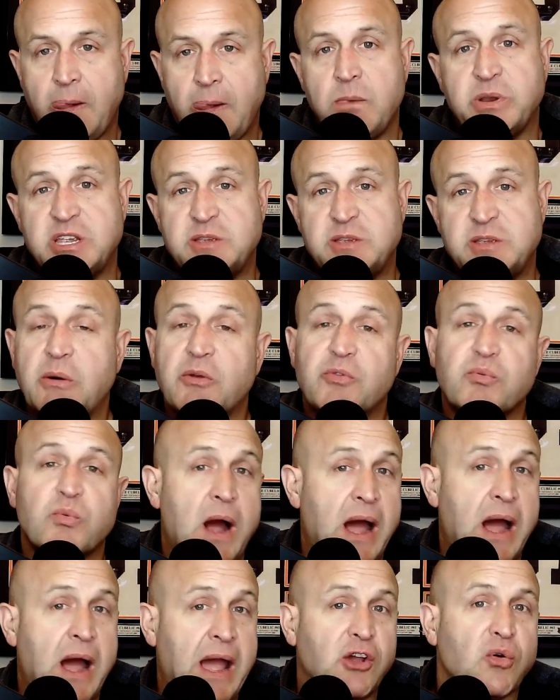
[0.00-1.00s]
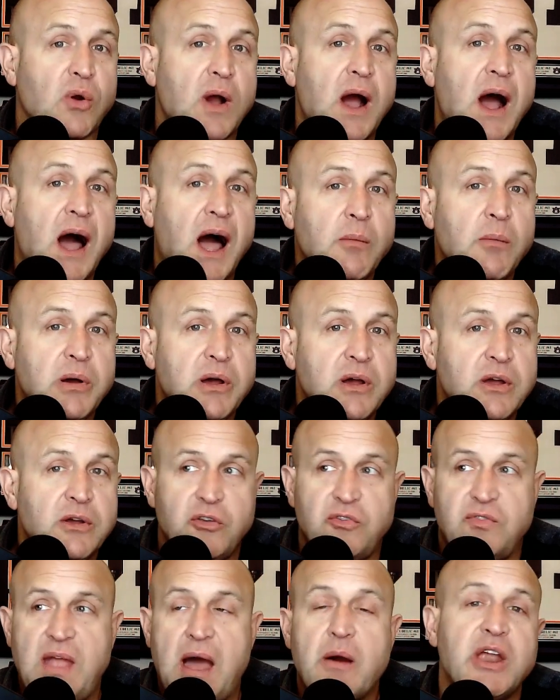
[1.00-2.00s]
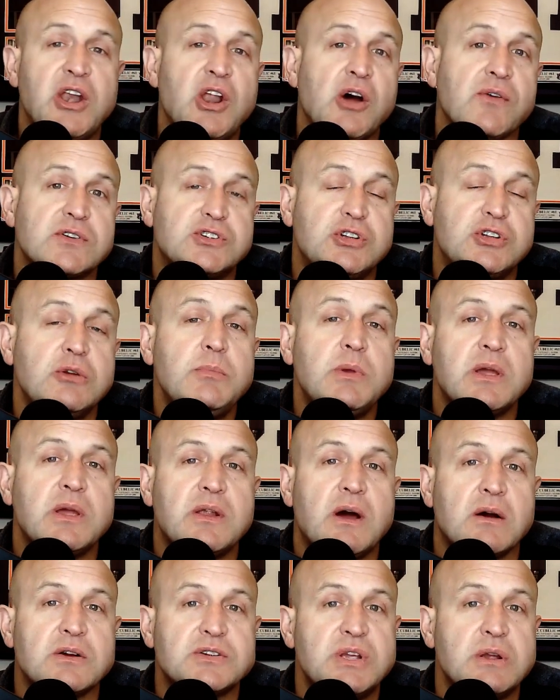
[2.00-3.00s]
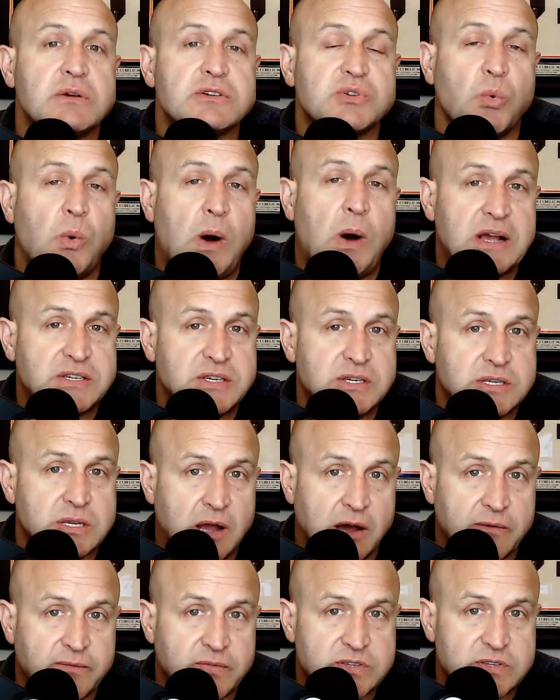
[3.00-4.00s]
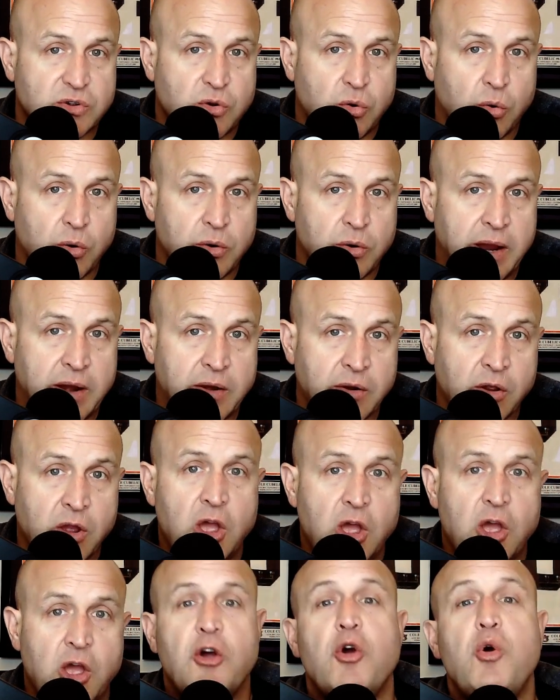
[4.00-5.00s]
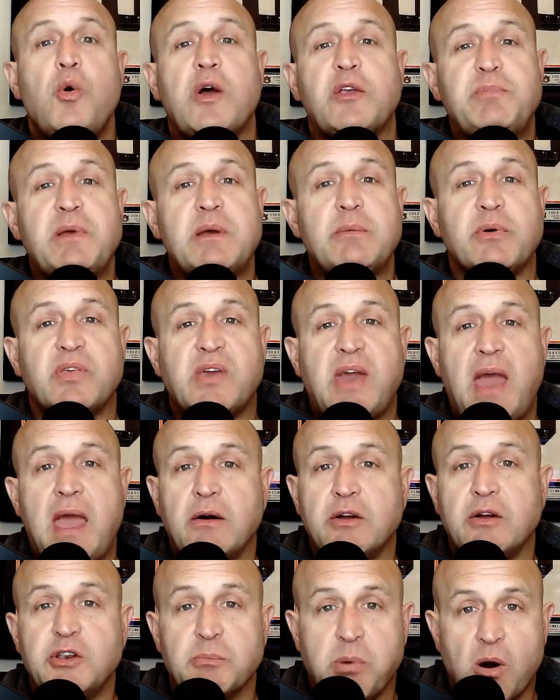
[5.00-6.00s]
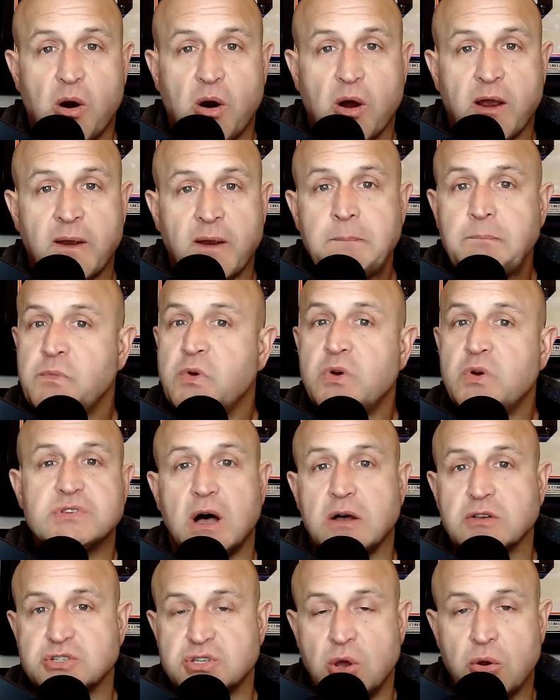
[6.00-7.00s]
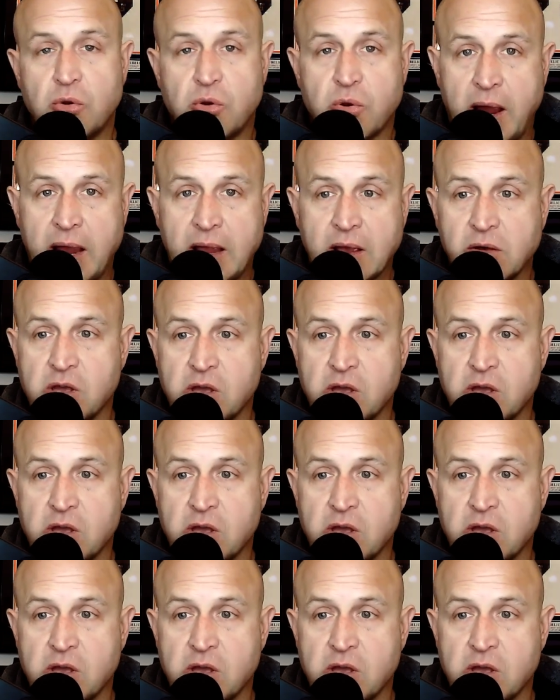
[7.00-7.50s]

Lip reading: but he's been with Ryan Grubb, who's now getting over $2 million a year as a Washington offensive coordinator, who has been with Kalen DeBoer, who's also great.